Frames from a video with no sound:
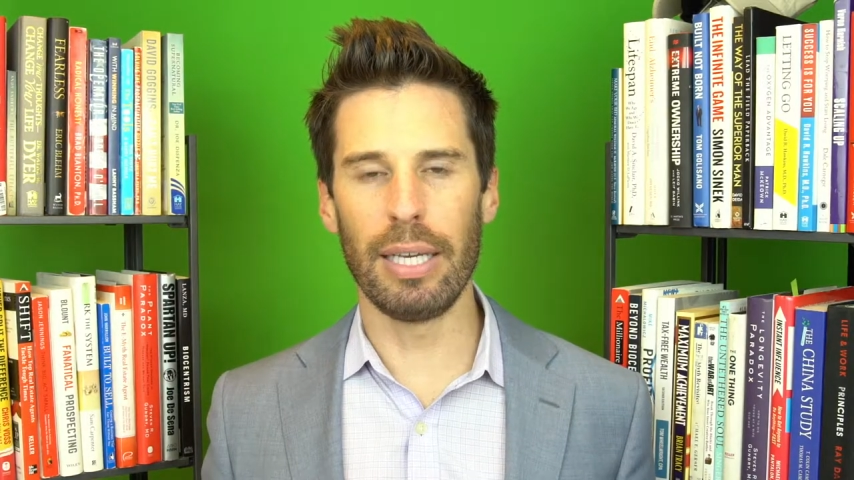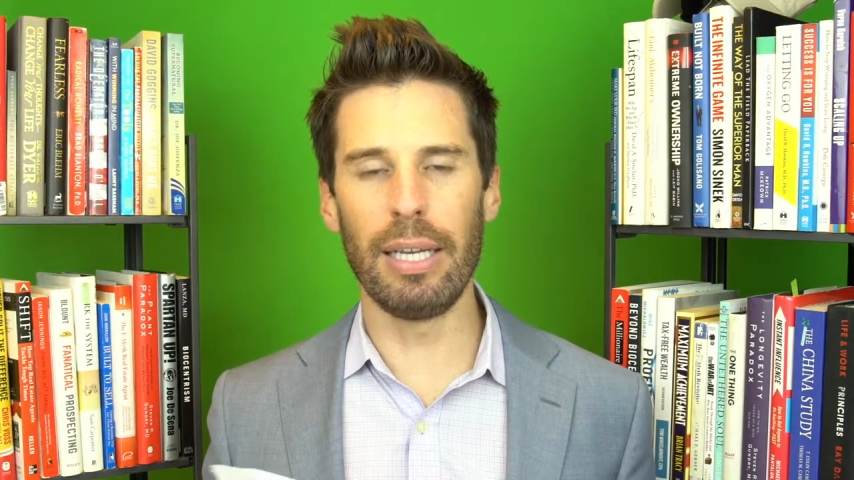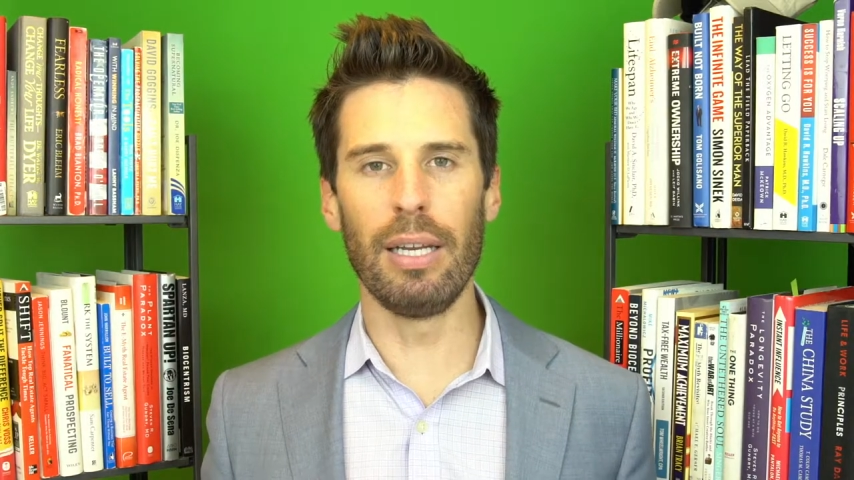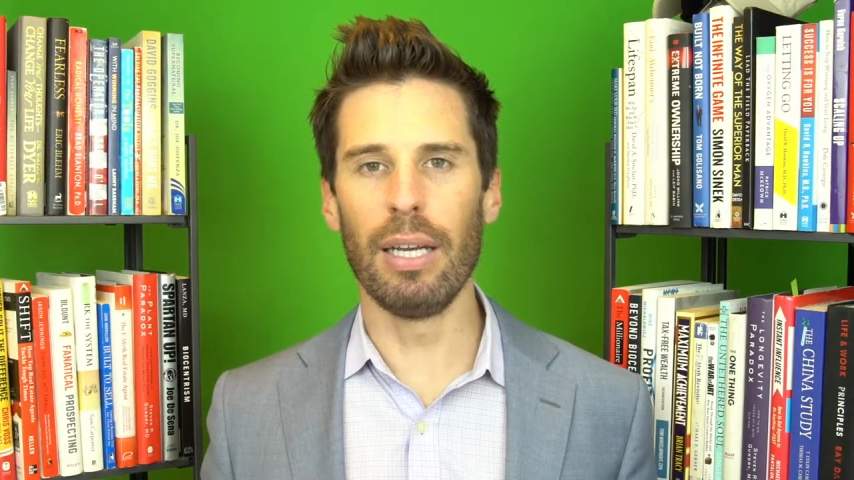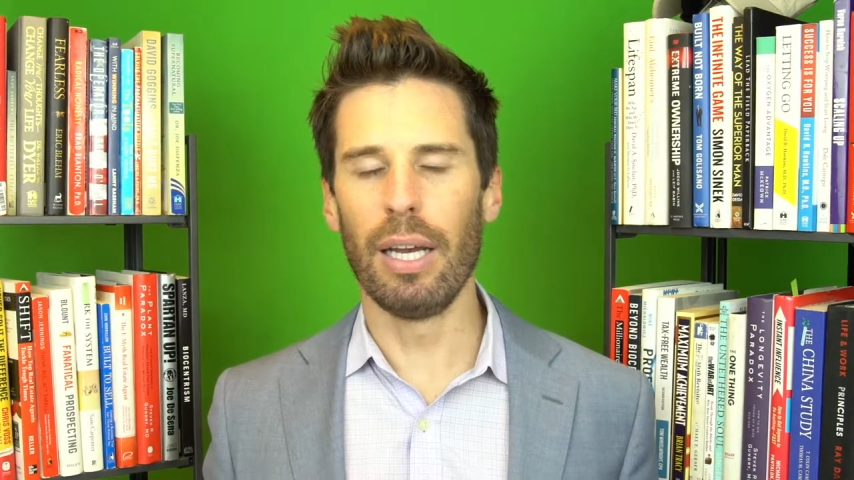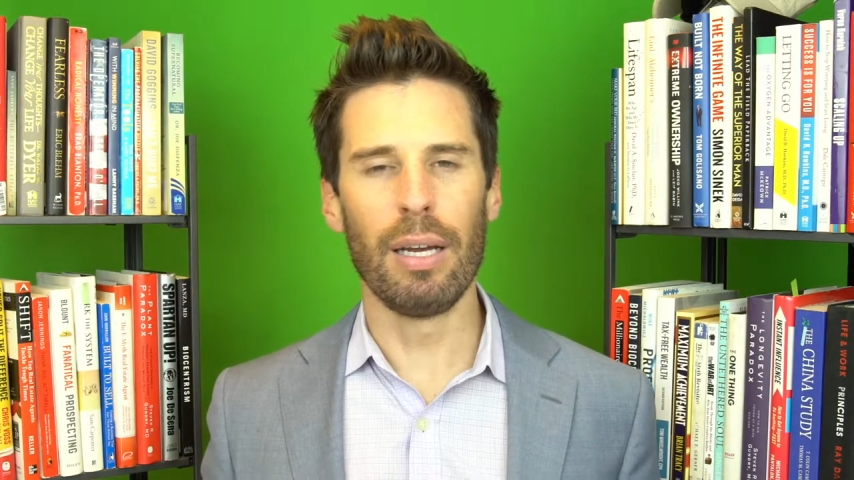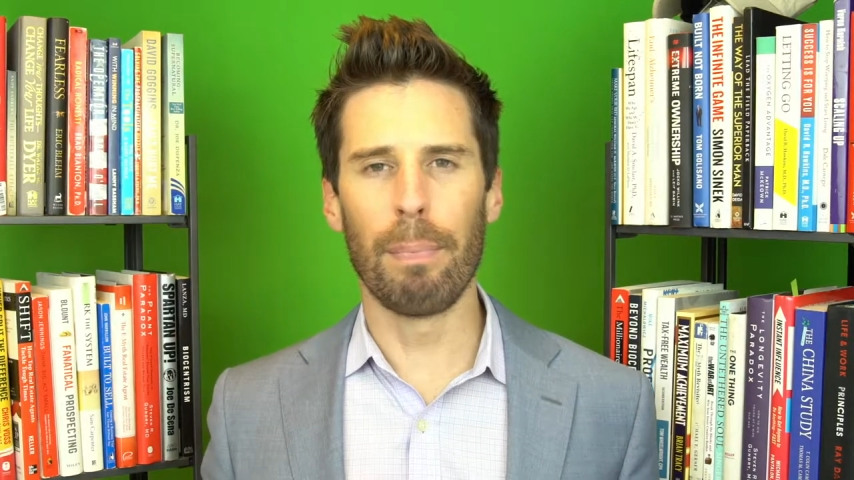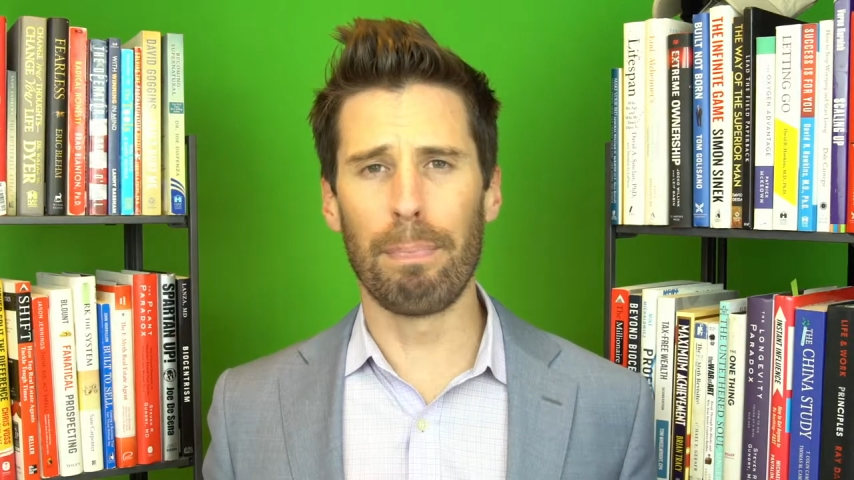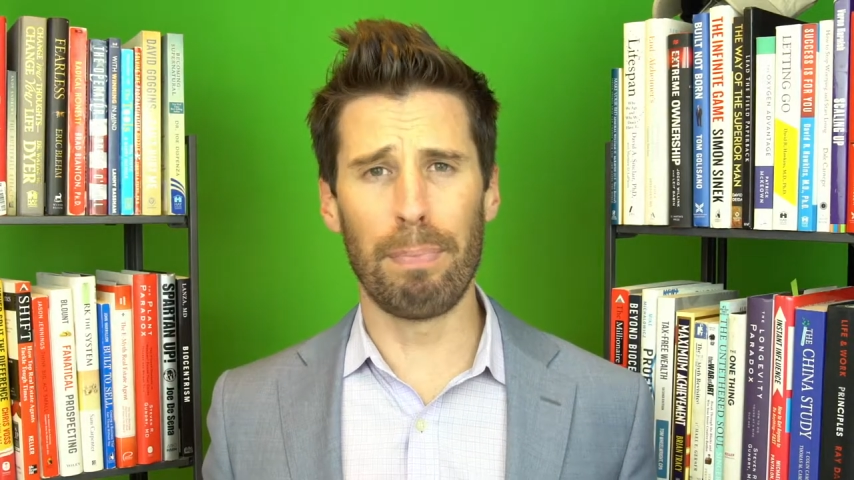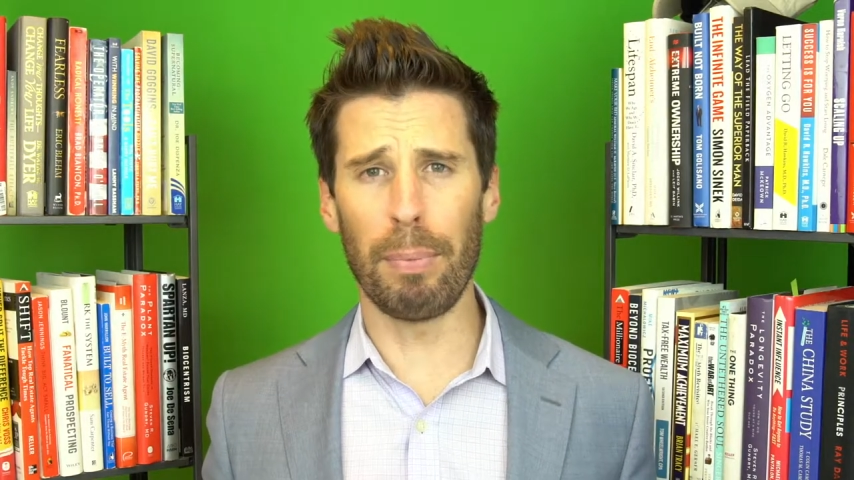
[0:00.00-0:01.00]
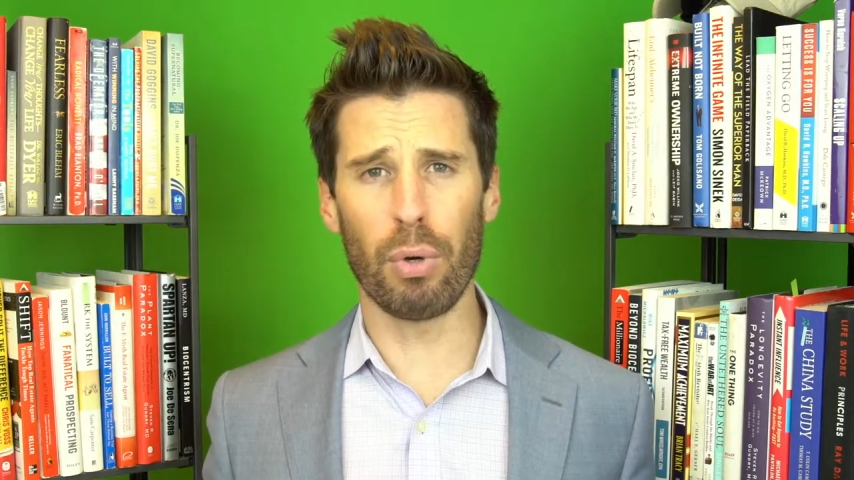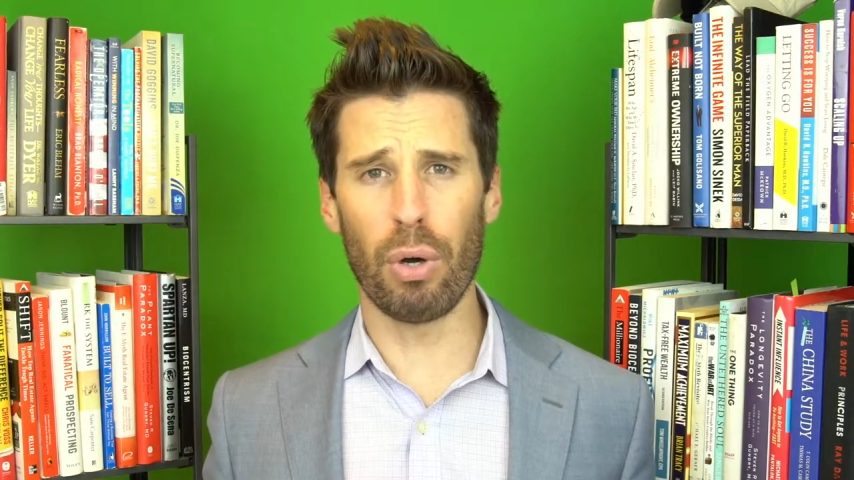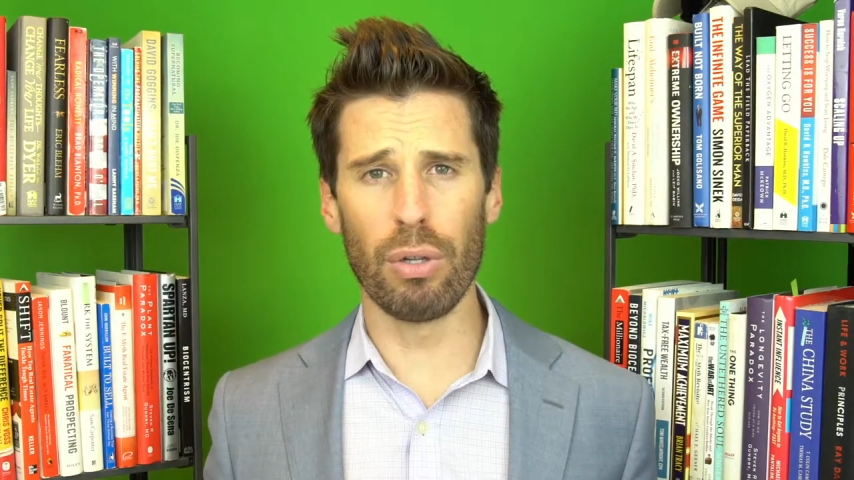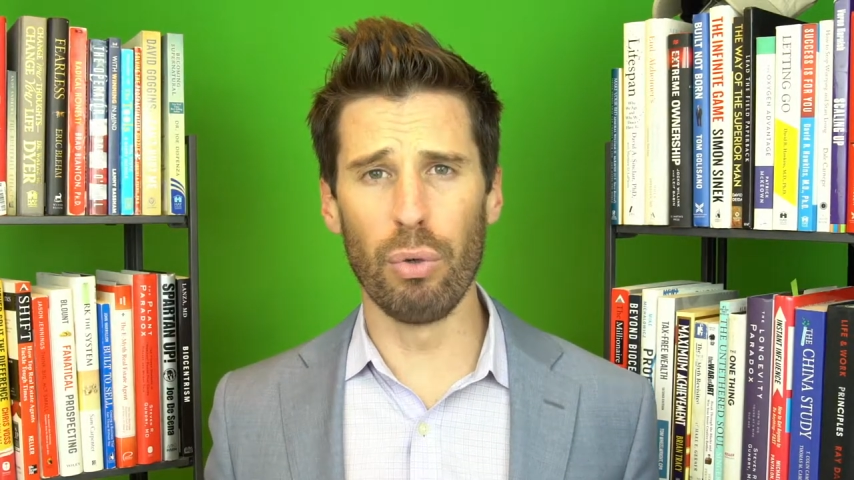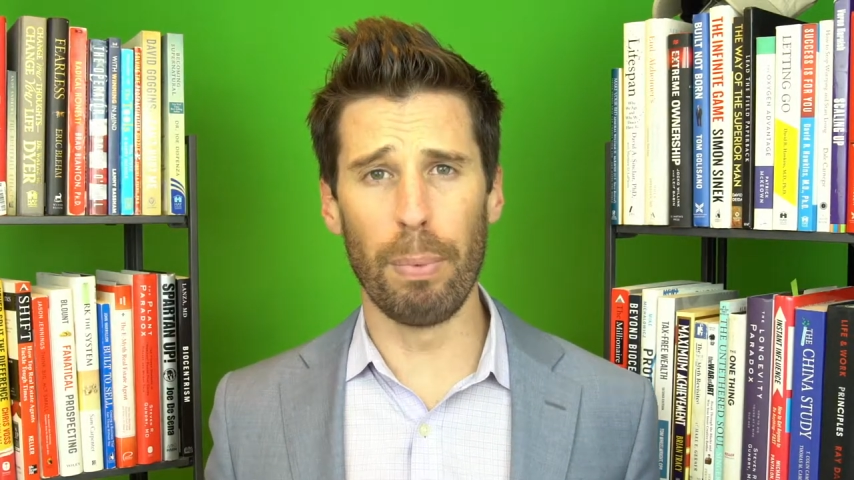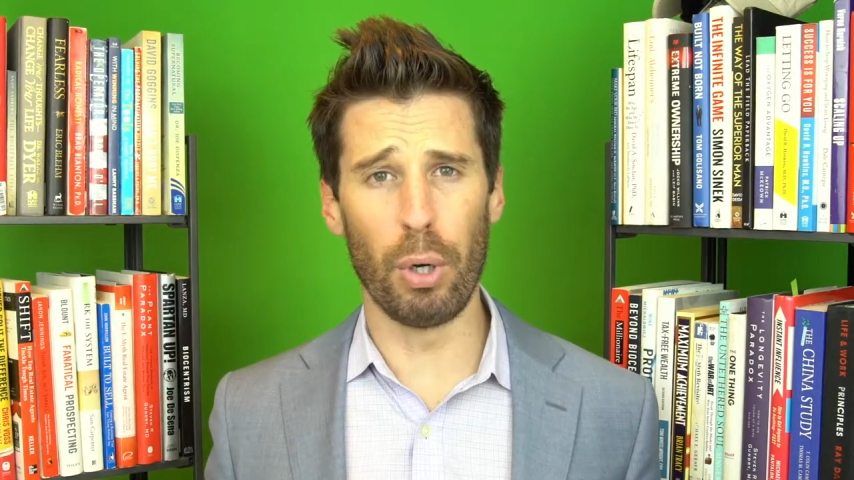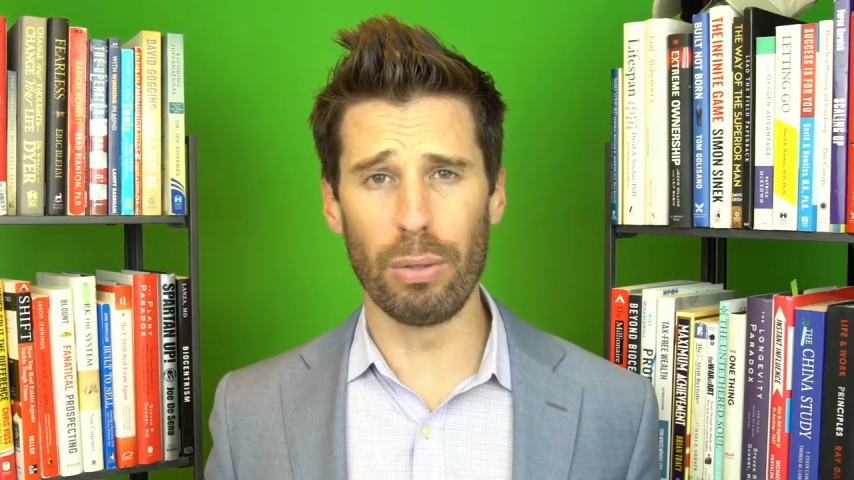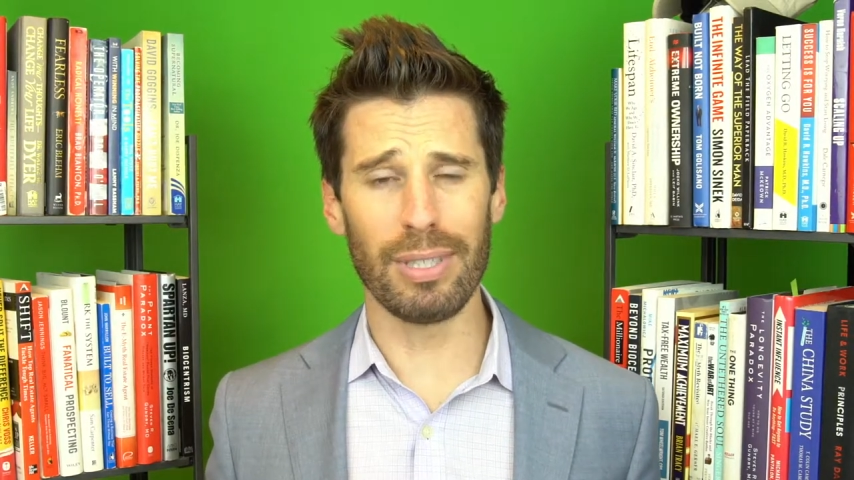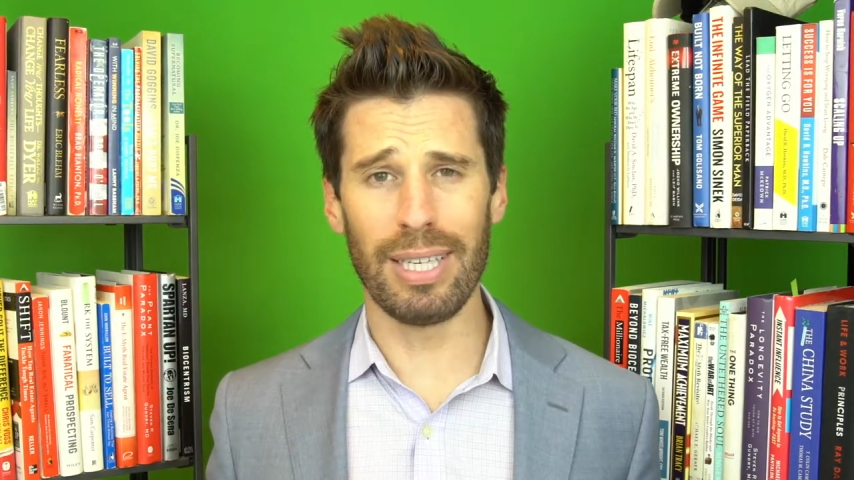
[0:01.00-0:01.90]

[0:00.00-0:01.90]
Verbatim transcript: in, people call it loopholes.